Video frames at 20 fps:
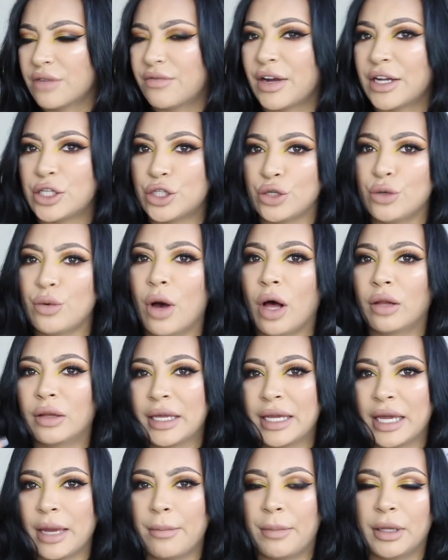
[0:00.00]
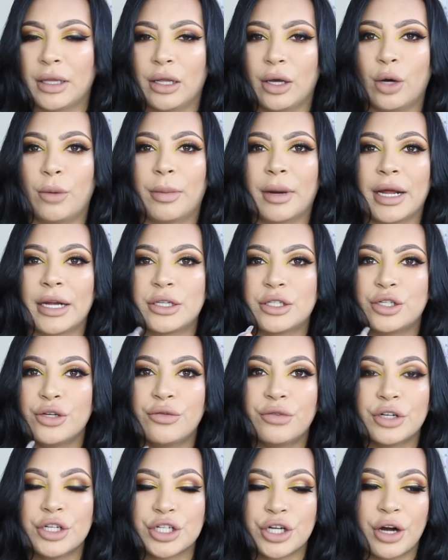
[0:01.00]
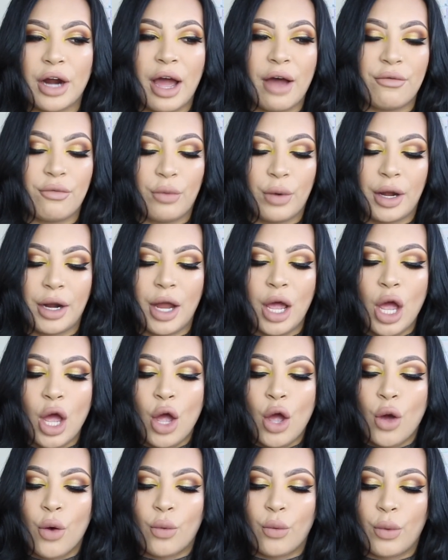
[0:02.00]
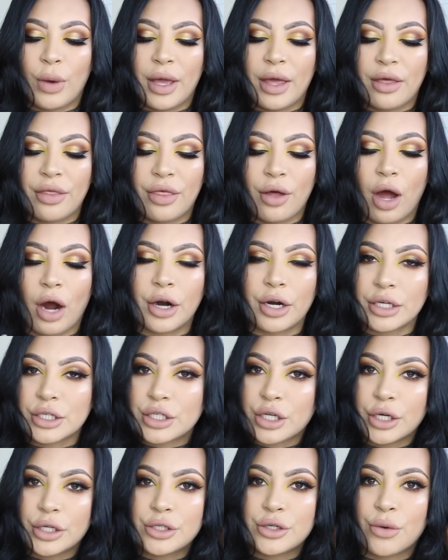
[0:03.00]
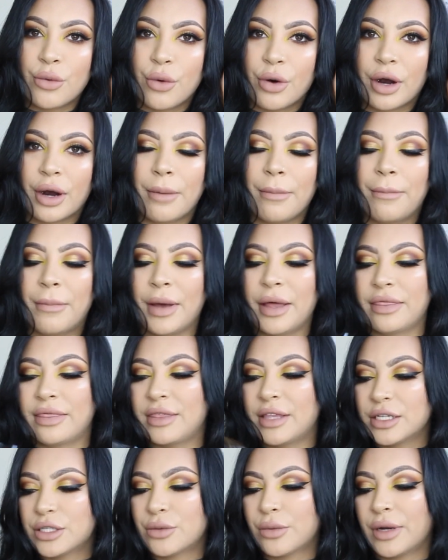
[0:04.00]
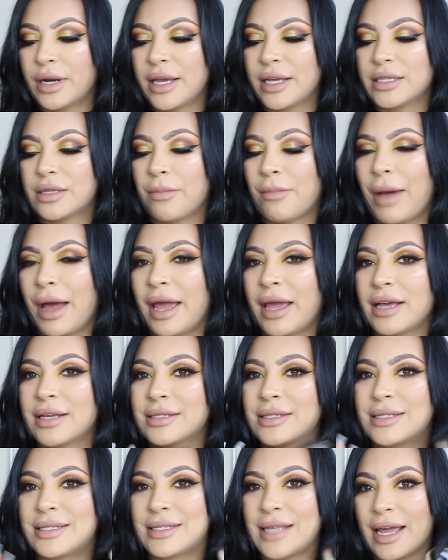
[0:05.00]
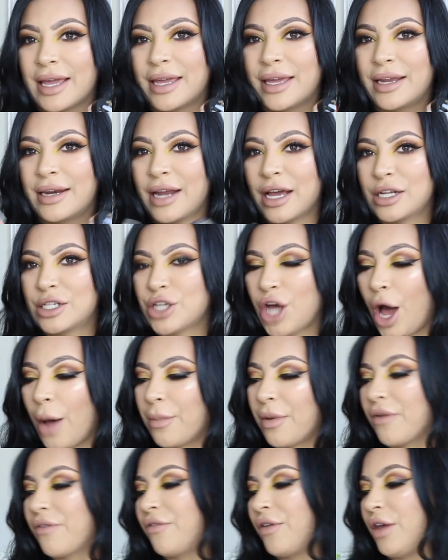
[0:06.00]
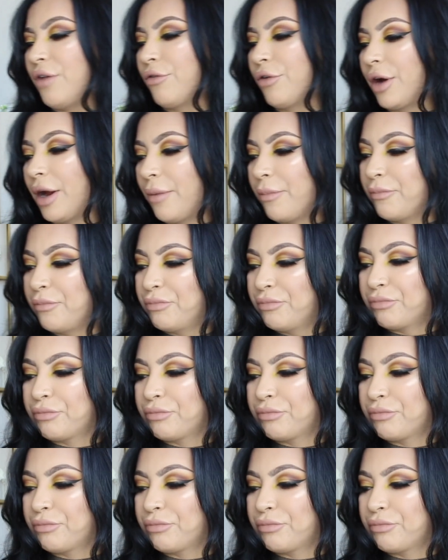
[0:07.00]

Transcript: If I do, I'll link it below, but I do for sure have one with Artist Couture, but this one is my second top favorite.